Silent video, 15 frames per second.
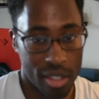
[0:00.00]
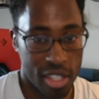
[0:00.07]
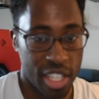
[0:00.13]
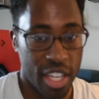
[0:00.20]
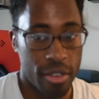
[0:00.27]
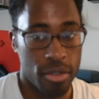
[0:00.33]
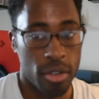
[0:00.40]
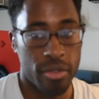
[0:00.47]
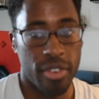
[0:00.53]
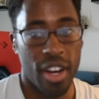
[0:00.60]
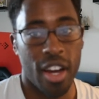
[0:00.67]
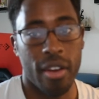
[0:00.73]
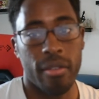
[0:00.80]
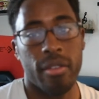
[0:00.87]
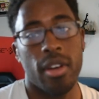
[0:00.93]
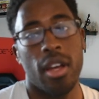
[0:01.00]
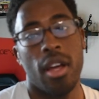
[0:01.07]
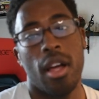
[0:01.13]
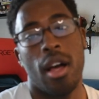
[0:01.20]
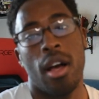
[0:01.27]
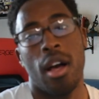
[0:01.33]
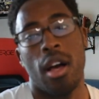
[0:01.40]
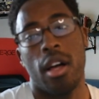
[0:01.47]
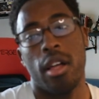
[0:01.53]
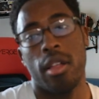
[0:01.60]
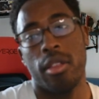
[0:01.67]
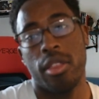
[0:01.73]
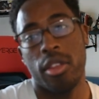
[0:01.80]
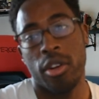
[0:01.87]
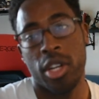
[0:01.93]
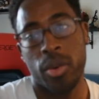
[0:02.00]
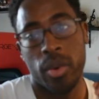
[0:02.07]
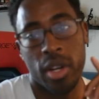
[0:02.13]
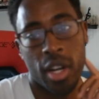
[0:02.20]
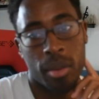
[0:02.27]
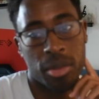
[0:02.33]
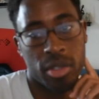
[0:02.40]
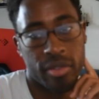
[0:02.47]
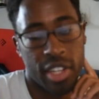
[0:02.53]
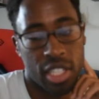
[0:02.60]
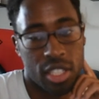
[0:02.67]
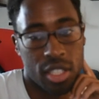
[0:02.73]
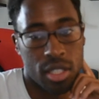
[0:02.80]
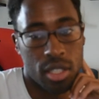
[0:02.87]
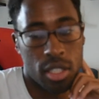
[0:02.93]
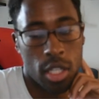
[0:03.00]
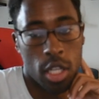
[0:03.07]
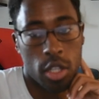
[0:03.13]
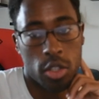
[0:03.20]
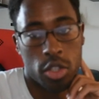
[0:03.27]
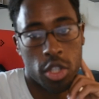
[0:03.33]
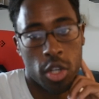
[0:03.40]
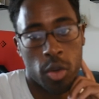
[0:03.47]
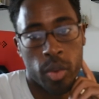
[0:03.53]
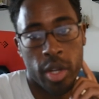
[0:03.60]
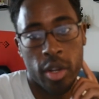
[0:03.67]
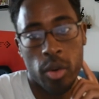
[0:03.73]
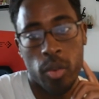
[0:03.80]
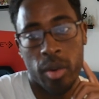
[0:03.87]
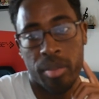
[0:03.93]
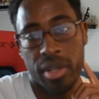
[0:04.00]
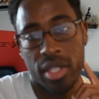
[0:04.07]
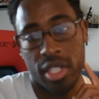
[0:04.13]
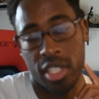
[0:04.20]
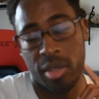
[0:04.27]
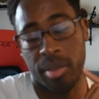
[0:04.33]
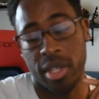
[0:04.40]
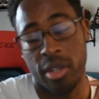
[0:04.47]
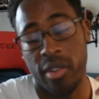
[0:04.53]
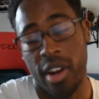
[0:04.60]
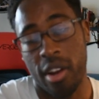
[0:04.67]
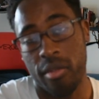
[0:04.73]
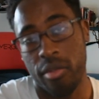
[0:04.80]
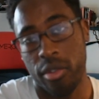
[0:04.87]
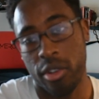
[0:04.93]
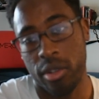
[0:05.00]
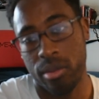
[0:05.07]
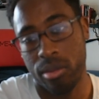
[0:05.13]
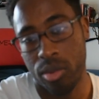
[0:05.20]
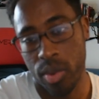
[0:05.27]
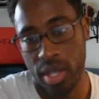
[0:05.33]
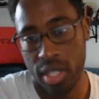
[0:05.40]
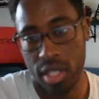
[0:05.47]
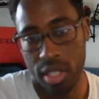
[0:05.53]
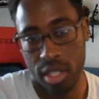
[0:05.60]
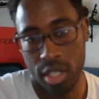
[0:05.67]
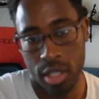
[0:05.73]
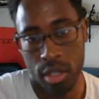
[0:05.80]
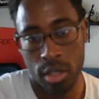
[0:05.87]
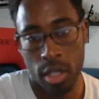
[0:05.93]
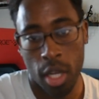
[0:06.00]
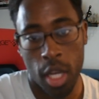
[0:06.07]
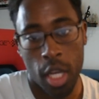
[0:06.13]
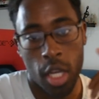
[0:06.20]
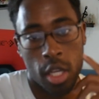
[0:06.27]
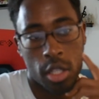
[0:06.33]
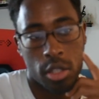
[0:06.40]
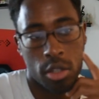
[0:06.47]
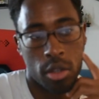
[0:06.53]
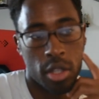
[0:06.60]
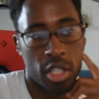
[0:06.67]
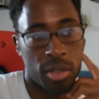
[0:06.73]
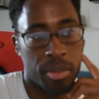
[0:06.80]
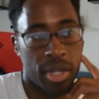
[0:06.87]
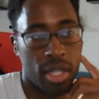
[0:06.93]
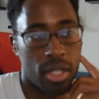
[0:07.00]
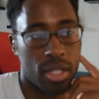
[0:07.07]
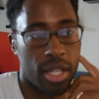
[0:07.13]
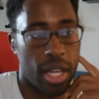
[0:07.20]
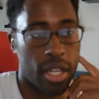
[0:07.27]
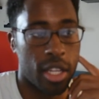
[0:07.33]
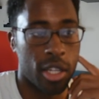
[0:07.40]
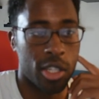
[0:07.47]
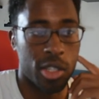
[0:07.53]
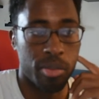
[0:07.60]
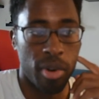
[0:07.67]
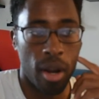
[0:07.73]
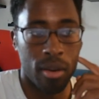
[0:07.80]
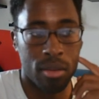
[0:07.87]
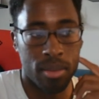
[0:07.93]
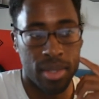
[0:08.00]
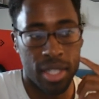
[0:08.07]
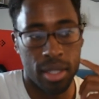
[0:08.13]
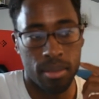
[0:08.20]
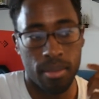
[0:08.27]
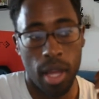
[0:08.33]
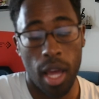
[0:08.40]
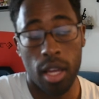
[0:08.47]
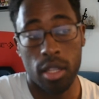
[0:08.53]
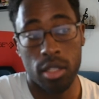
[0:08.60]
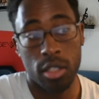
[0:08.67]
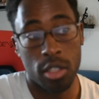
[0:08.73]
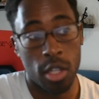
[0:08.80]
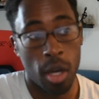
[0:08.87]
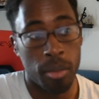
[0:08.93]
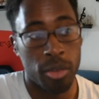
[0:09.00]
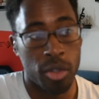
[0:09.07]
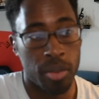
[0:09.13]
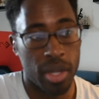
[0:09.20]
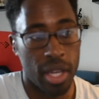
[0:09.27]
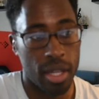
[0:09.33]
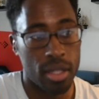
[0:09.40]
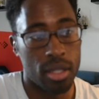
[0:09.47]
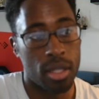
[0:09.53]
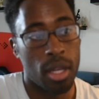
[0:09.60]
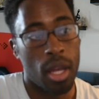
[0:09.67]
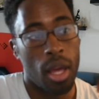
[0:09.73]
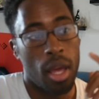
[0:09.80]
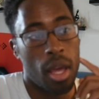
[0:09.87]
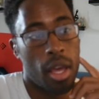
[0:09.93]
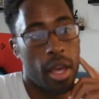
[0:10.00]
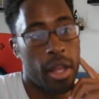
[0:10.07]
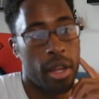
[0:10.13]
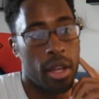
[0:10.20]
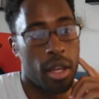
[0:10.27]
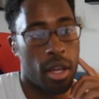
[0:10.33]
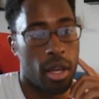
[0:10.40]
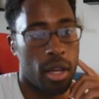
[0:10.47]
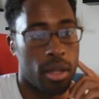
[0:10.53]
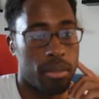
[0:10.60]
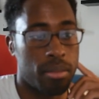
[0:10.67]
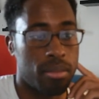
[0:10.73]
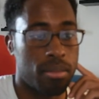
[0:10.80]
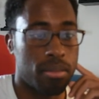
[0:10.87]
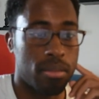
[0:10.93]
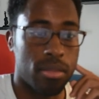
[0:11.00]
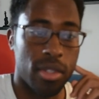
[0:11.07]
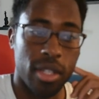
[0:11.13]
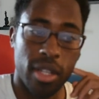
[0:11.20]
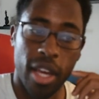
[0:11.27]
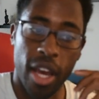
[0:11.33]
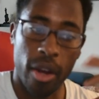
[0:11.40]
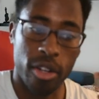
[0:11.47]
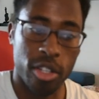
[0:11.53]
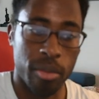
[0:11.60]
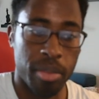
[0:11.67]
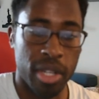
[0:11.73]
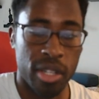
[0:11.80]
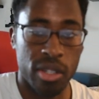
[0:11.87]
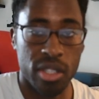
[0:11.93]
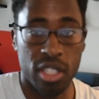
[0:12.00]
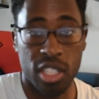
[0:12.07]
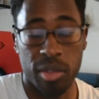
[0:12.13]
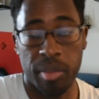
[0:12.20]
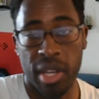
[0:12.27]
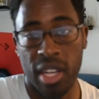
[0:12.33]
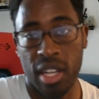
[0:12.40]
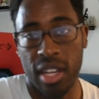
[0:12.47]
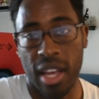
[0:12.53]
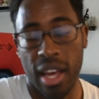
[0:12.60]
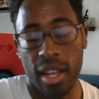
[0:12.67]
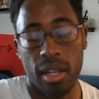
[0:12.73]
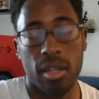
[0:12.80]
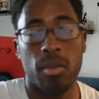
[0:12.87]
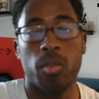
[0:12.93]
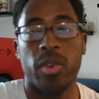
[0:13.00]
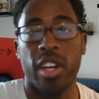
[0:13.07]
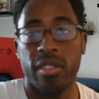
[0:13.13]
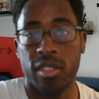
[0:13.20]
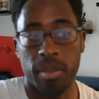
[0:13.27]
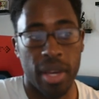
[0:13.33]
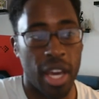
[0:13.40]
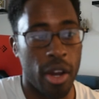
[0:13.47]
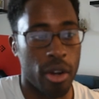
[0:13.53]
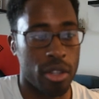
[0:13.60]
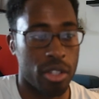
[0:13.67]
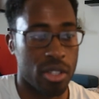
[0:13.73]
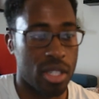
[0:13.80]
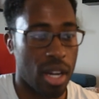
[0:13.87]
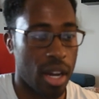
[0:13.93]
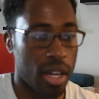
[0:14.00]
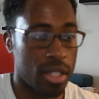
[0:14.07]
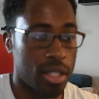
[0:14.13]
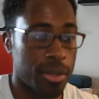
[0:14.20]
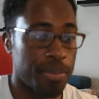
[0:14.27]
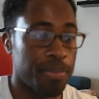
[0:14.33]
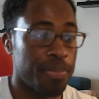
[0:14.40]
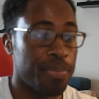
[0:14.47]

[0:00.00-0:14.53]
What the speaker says: DF05, 31 observations. So we know One Piece has been around for 26 years. So this means that there's probably some duplicates in the character appearances, meaning that we have some character ties.